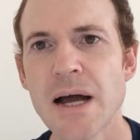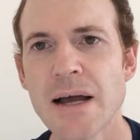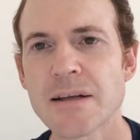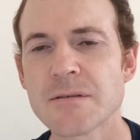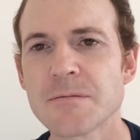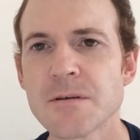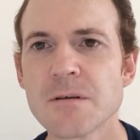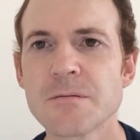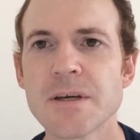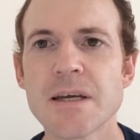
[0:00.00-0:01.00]
packed full
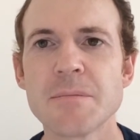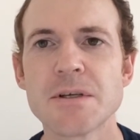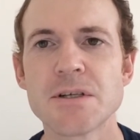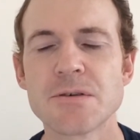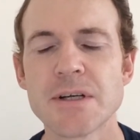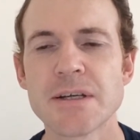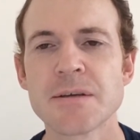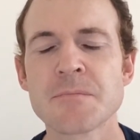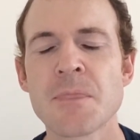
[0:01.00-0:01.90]
of imagery.